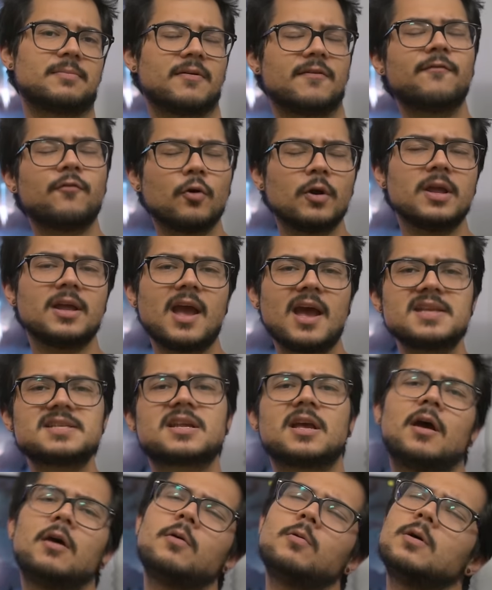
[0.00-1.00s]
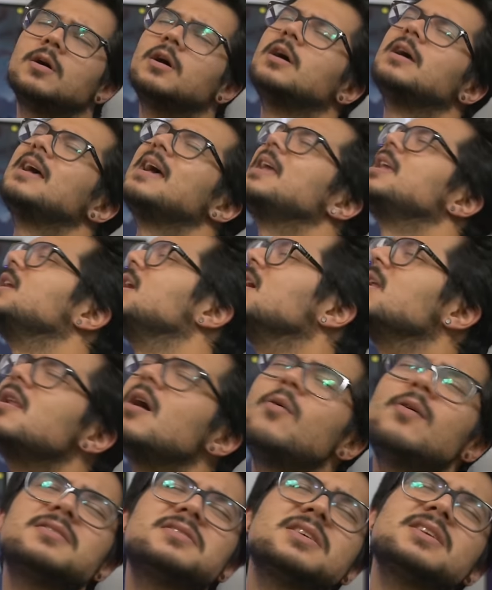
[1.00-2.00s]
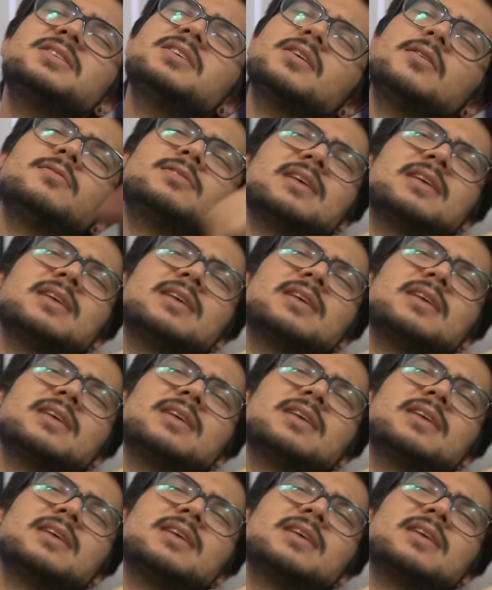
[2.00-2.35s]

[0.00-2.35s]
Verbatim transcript: Before you guys go, you know what to do.